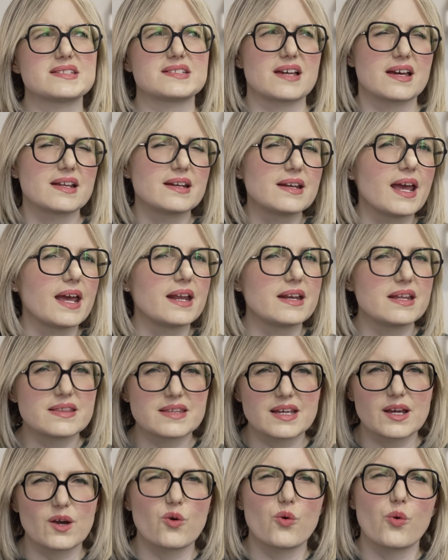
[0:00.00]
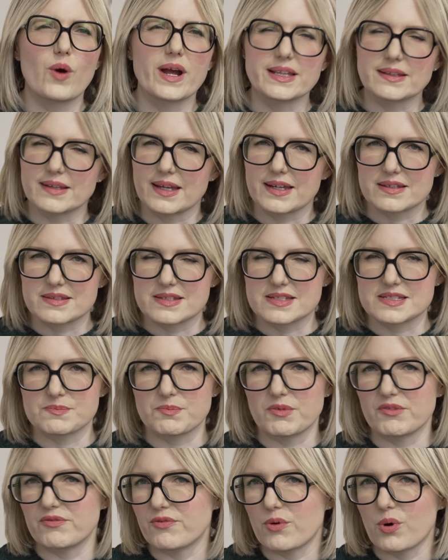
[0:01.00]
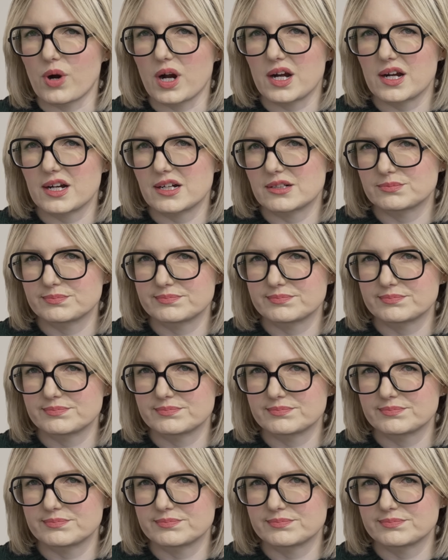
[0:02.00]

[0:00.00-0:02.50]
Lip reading: done anything quite like this before.